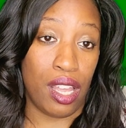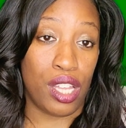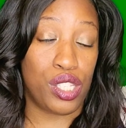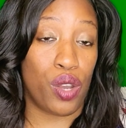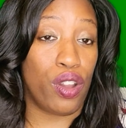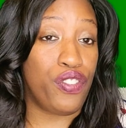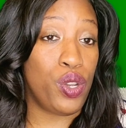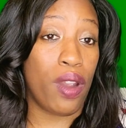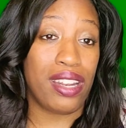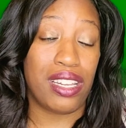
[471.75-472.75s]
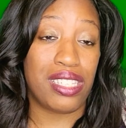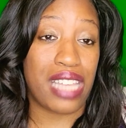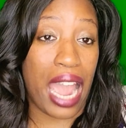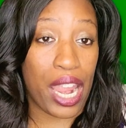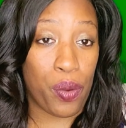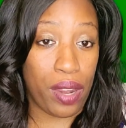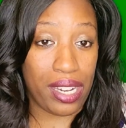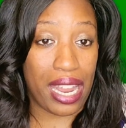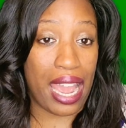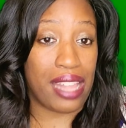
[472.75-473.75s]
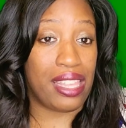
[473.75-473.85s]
So if you are desiring that,